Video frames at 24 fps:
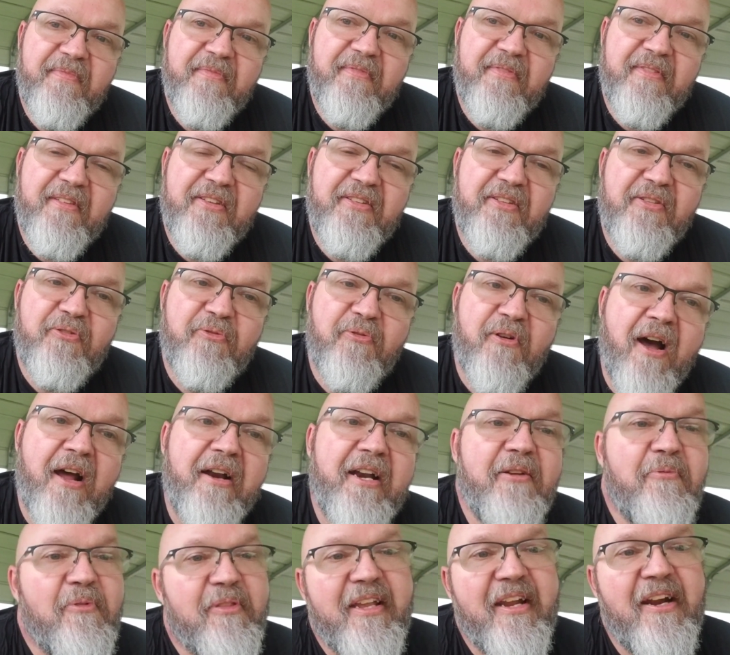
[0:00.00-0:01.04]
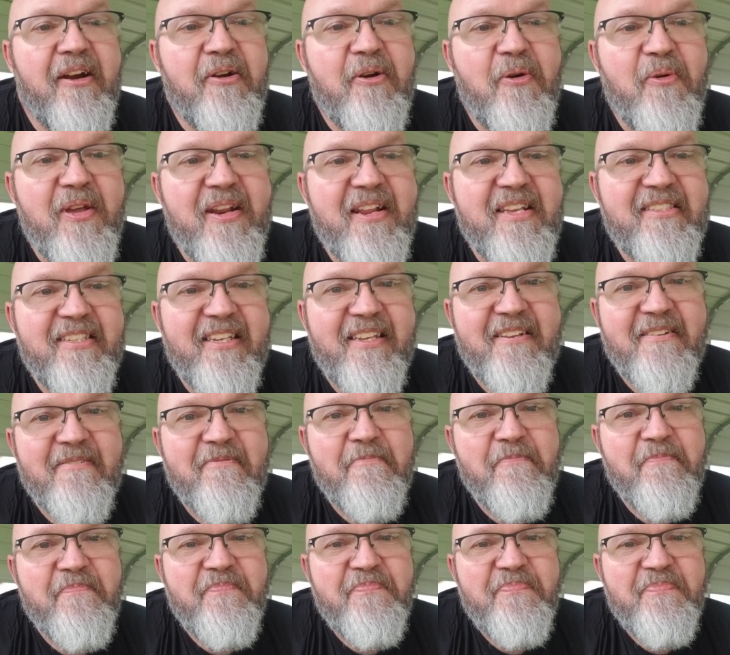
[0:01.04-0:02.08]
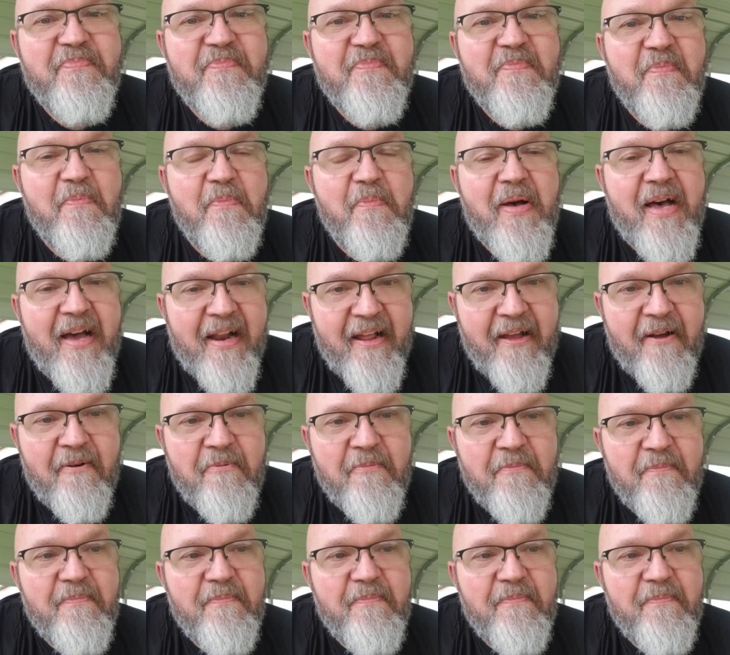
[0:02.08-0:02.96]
This is Rodney with GARRICORE EDC. Bye now.